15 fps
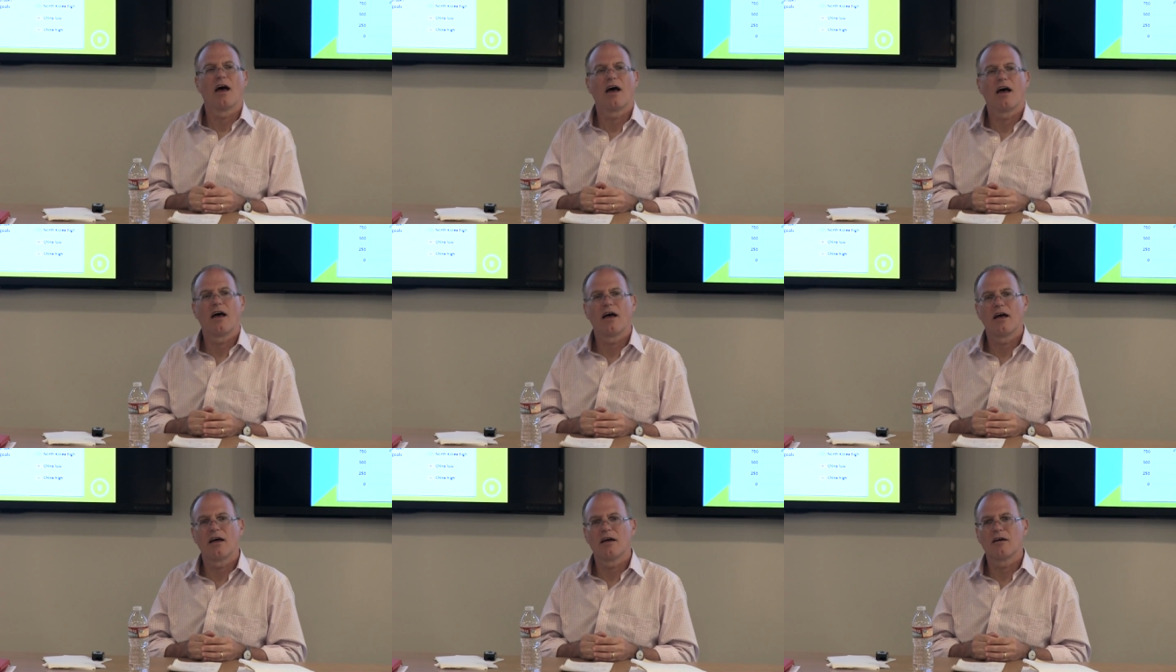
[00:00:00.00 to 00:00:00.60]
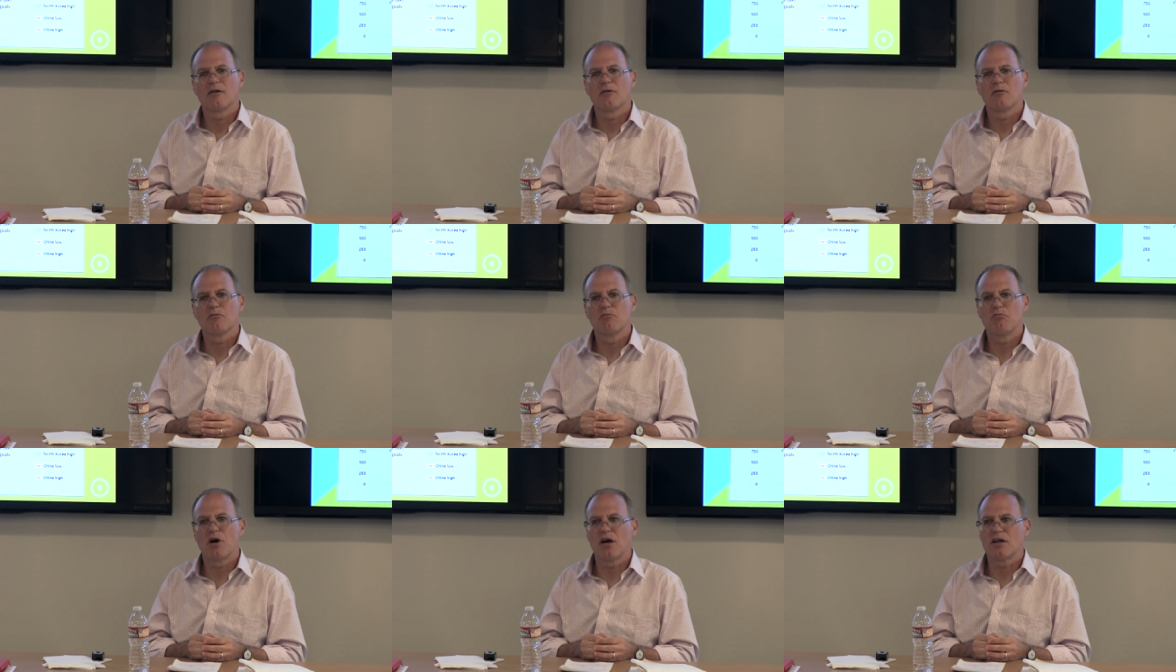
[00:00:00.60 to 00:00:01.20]
Uh,
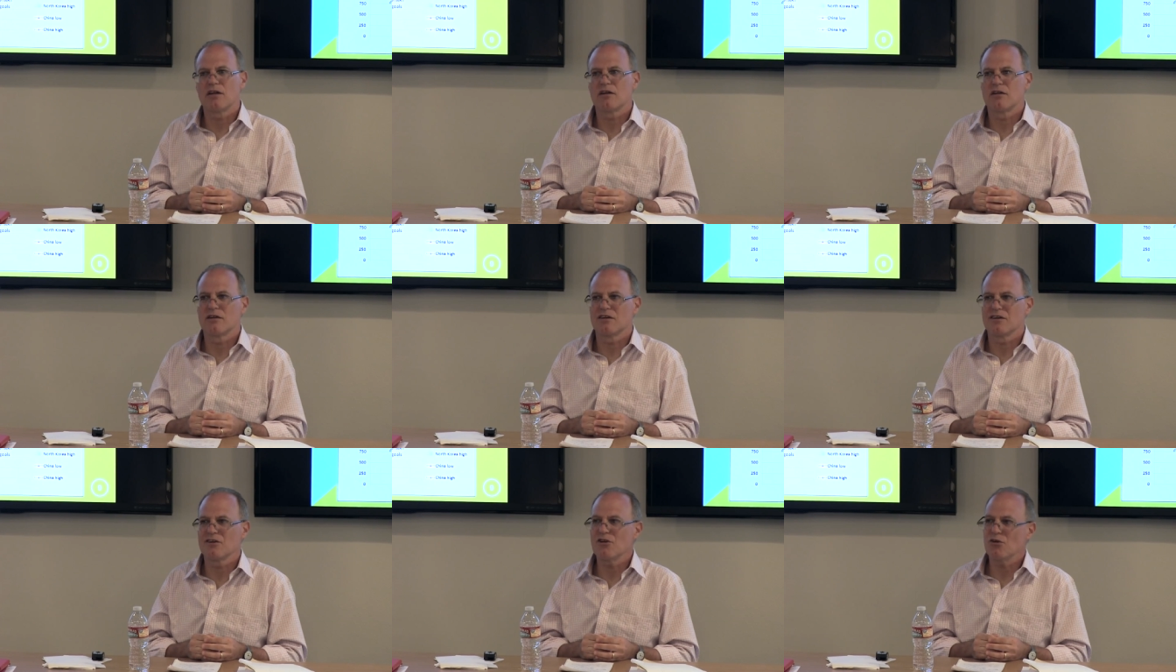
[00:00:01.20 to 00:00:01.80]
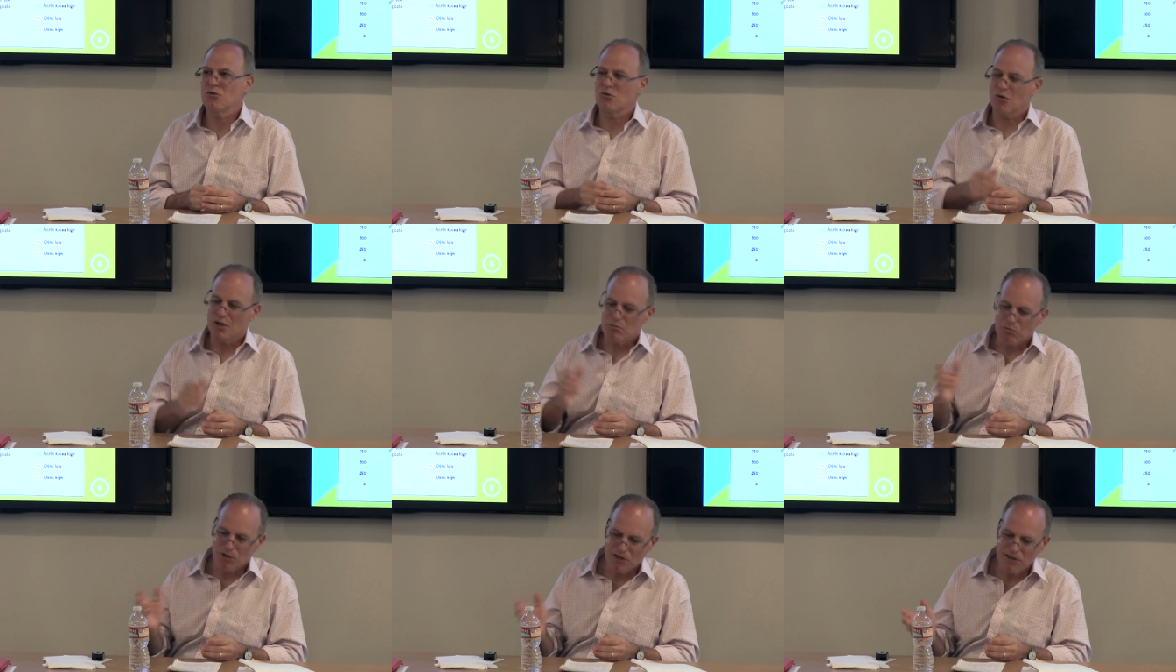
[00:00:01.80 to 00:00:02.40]
but uh, you know,
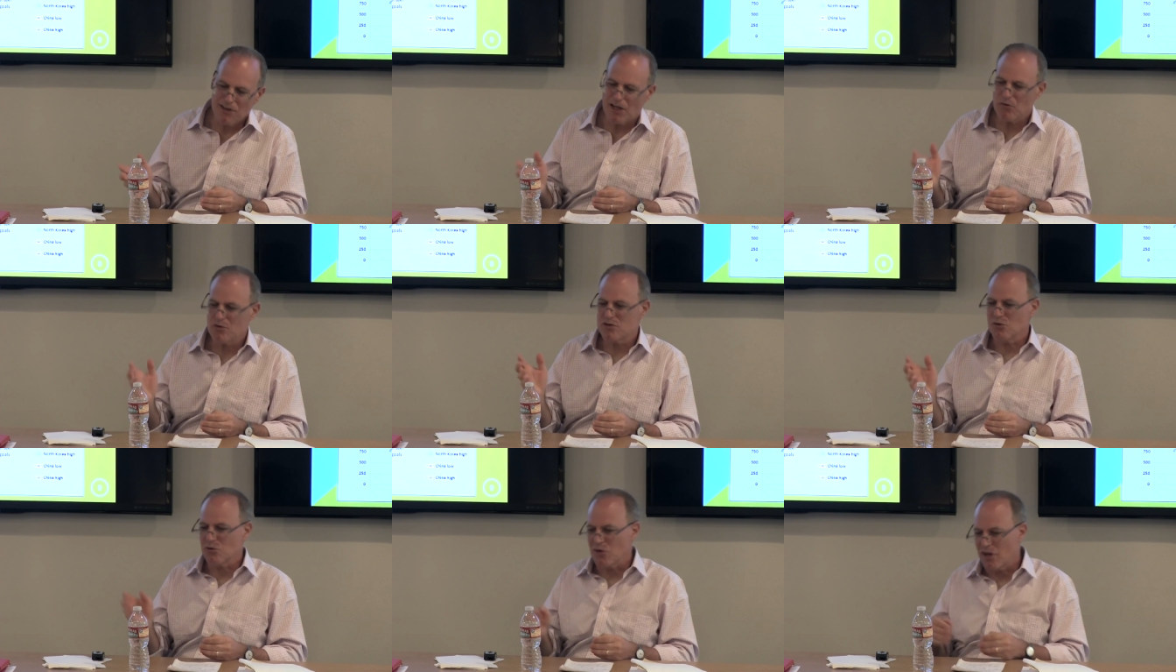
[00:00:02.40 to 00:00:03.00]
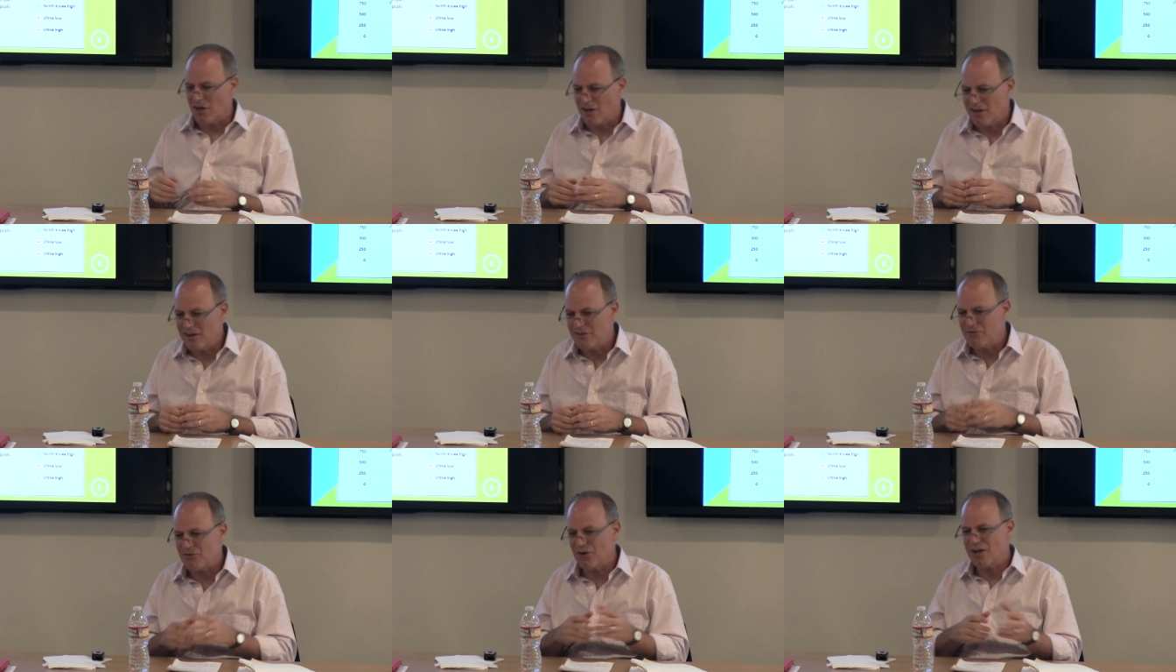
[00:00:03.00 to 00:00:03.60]
Great Britain that was
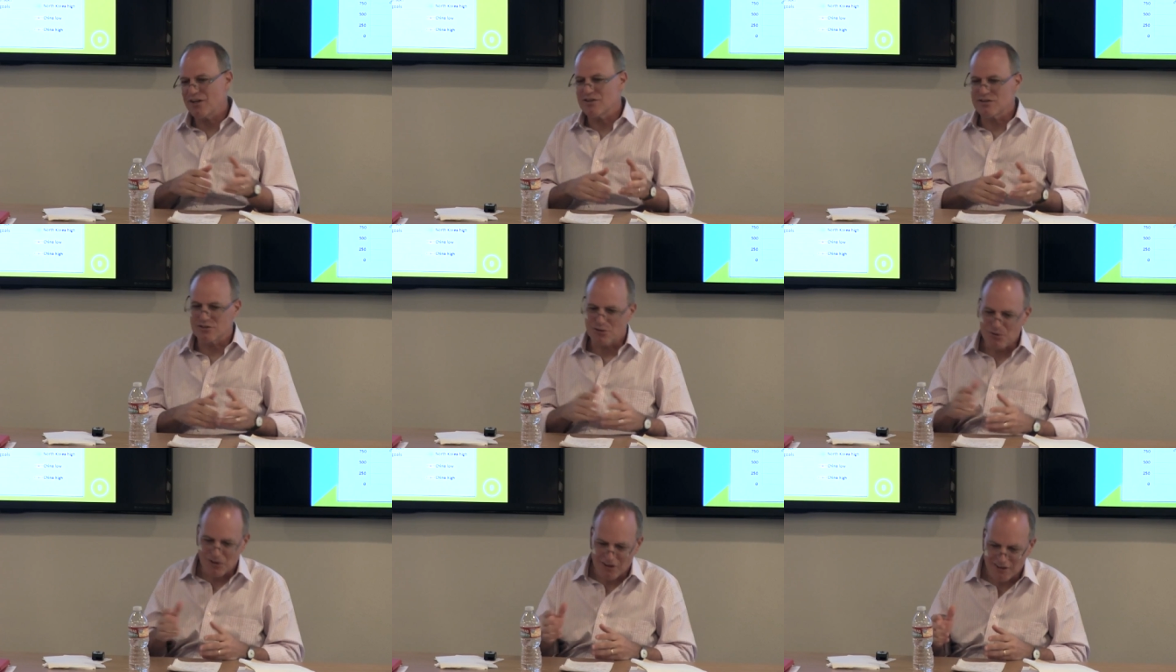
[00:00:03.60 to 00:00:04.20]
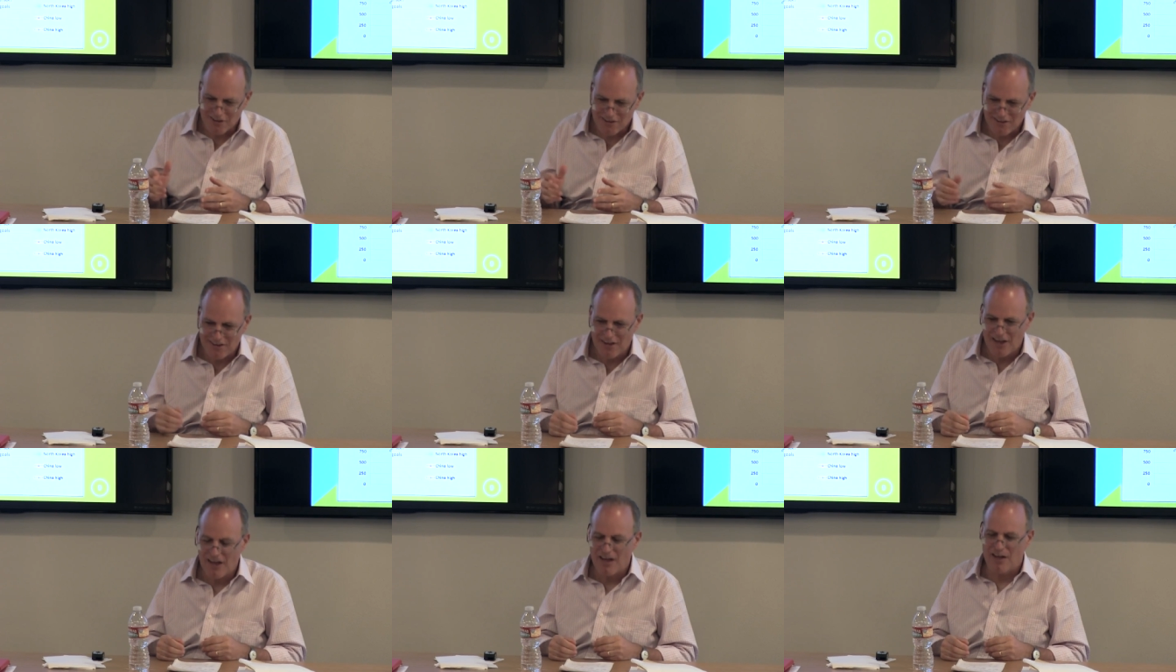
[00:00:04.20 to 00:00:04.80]
okay, France okay,
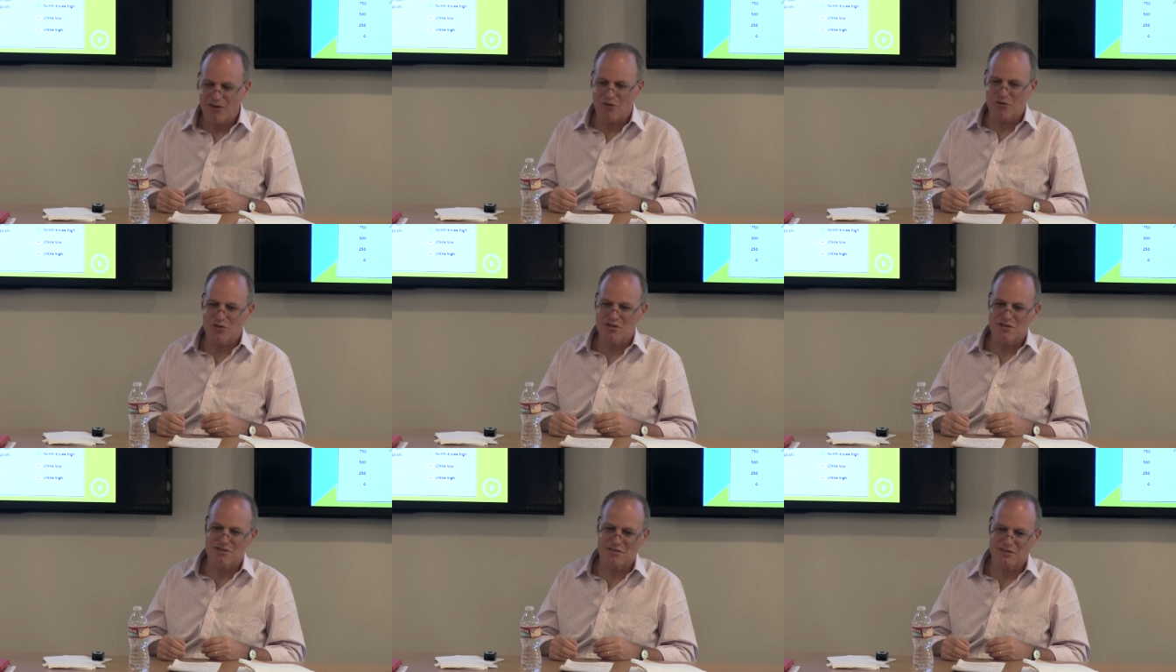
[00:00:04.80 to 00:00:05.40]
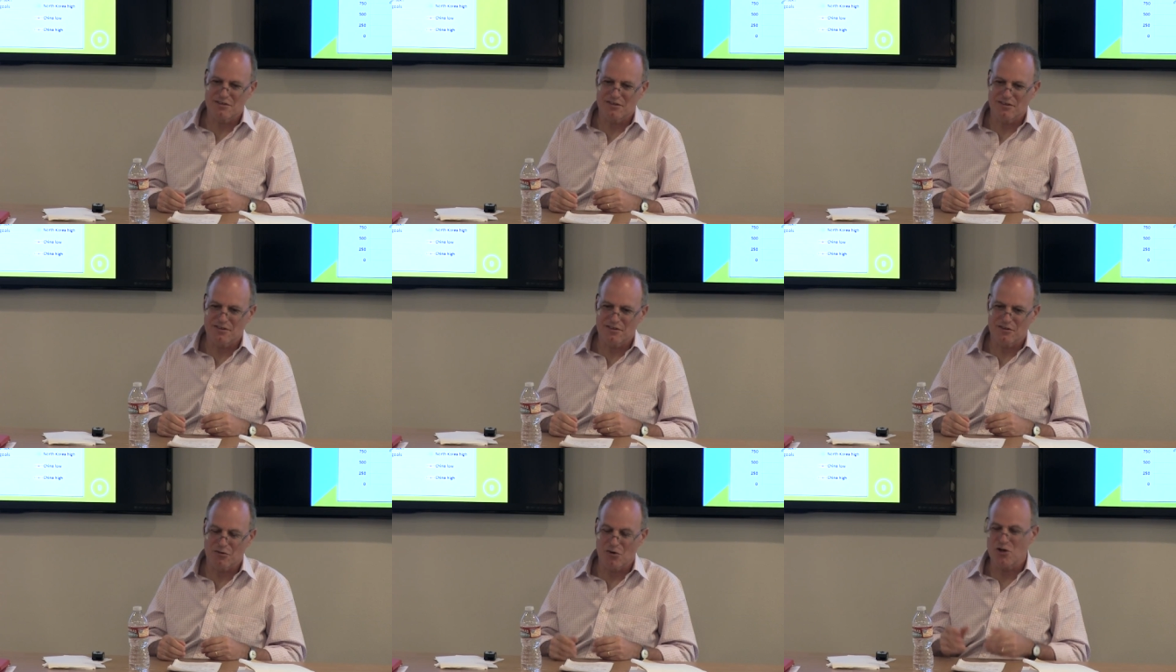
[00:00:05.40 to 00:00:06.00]
and of course the